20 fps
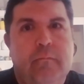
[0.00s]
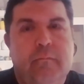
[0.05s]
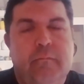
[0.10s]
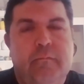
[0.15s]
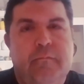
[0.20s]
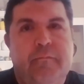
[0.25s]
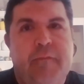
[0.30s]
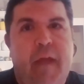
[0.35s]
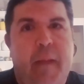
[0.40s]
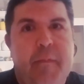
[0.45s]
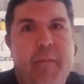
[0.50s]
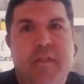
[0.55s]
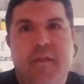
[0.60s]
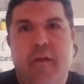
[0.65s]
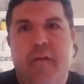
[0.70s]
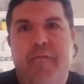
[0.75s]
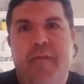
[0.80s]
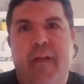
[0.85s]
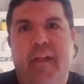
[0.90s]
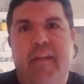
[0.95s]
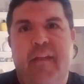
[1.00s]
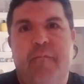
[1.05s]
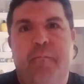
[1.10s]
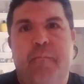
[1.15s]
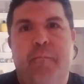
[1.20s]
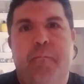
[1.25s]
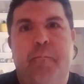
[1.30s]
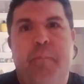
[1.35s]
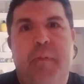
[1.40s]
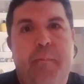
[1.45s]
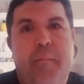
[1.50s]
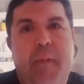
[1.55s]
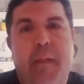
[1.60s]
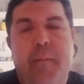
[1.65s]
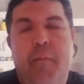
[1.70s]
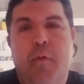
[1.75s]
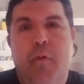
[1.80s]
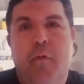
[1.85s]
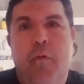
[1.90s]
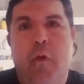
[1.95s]
Families are affected.
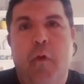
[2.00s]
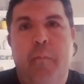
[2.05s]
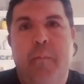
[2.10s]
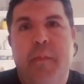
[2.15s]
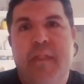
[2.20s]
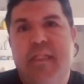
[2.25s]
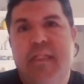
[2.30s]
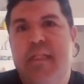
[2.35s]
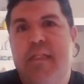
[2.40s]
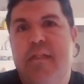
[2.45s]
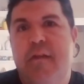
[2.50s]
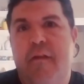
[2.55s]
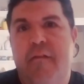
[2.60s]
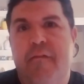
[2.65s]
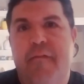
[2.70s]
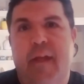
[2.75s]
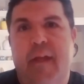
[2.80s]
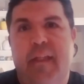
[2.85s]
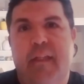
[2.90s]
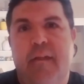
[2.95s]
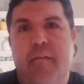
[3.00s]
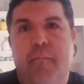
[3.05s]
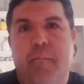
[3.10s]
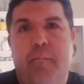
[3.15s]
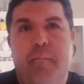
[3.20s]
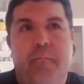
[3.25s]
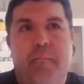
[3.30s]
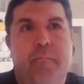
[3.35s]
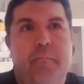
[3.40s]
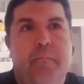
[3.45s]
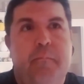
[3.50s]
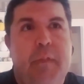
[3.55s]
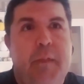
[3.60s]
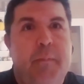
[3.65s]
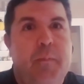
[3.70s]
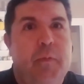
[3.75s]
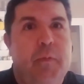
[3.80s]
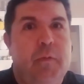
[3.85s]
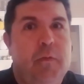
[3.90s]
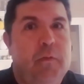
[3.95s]
People who own businesses are affected.
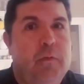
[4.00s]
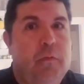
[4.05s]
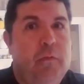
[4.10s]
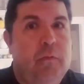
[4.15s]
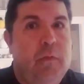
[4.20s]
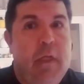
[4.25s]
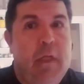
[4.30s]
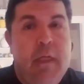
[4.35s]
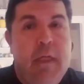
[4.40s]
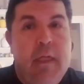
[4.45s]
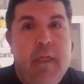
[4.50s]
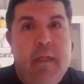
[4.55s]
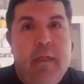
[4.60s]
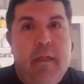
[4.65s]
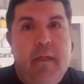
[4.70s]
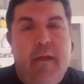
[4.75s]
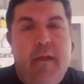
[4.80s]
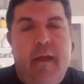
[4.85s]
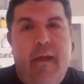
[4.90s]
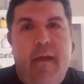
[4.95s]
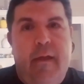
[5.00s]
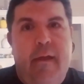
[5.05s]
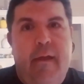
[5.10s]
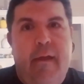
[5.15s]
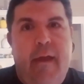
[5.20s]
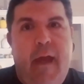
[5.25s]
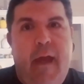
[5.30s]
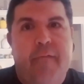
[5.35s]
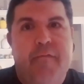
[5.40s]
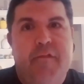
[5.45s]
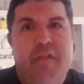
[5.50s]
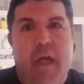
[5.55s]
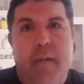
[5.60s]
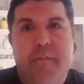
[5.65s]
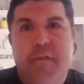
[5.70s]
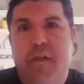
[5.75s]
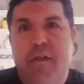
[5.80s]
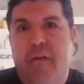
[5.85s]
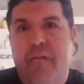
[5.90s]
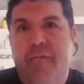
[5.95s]
People who have
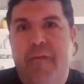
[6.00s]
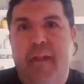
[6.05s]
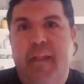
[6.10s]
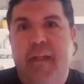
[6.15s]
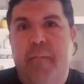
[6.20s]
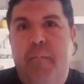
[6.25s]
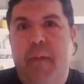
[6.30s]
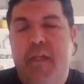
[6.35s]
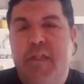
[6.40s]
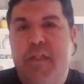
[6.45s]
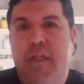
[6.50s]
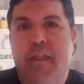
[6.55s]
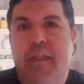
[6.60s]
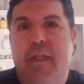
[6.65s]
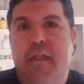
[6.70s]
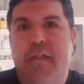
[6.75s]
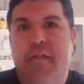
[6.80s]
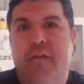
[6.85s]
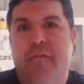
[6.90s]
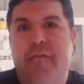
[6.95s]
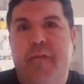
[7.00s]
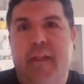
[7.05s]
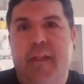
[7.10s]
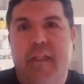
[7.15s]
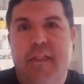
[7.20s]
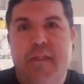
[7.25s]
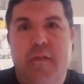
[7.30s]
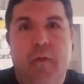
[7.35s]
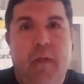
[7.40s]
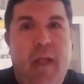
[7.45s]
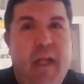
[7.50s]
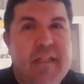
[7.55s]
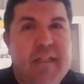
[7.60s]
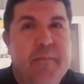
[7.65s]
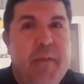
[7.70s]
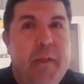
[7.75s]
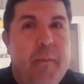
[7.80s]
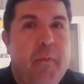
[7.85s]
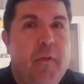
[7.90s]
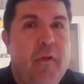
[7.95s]
jobs that are affected by shutdowns are affected. So lots of
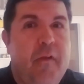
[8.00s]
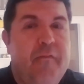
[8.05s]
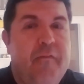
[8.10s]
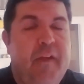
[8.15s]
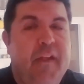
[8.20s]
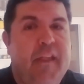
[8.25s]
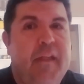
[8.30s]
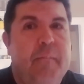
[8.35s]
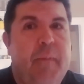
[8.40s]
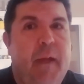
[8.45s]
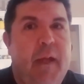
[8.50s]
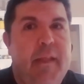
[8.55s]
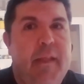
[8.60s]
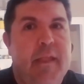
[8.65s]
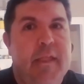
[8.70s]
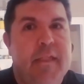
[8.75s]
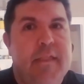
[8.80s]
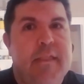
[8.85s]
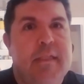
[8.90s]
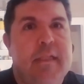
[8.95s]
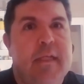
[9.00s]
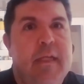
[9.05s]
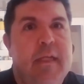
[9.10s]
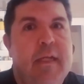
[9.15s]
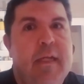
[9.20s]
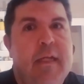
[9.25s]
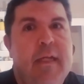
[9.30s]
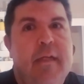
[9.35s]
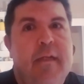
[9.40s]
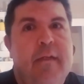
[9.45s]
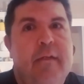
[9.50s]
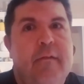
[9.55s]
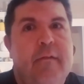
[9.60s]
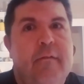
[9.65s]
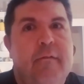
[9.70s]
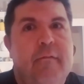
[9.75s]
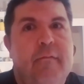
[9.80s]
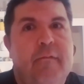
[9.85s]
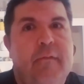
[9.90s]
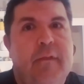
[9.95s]
people are affected by this.
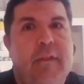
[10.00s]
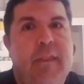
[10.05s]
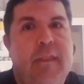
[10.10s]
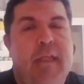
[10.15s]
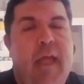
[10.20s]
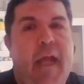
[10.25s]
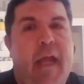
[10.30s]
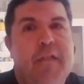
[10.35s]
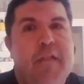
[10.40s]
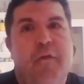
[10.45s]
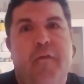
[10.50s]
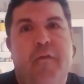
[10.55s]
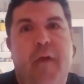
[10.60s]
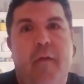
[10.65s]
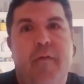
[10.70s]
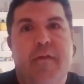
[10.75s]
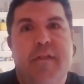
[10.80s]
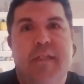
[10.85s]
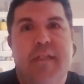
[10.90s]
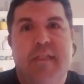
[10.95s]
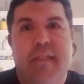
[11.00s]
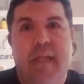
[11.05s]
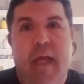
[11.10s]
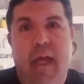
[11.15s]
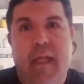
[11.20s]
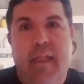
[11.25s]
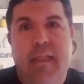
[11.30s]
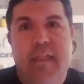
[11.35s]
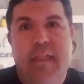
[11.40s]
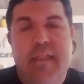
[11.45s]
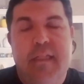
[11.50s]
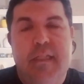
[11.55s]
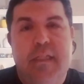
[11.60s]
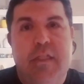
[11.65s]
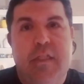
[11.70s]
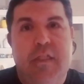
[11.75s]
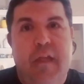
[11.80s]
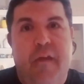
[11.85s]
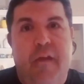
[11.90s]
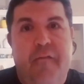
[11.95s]
The actual virus aside, this is
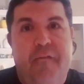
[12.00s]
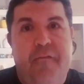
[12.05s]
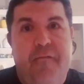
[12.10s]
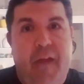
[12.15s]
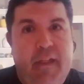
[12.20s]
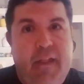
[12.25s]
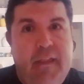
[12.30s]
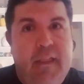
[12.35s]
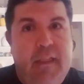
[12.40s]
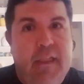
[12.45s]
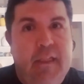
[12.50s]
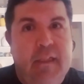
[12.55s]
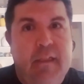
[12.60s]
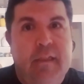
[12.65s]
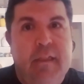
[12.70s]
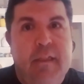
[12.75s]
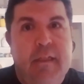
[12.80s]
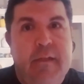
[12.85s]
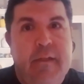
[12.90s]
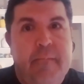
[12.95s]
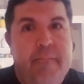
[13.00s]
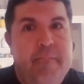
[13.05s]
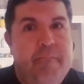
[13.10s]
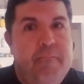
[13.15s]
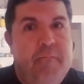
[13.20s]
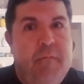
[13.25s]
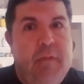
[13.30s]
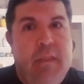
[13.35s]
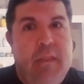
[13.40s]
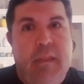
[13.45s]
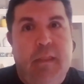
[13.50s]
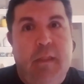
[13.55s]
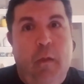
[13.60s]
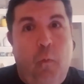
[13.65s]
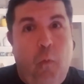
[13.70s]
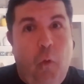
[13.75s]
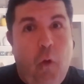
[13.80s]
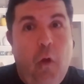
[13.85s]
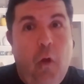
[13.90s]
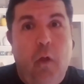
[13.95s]
just affecting the
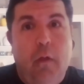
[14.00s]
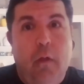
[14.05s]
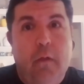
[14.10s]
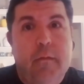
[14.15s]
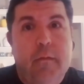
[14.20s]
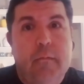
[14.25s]
world.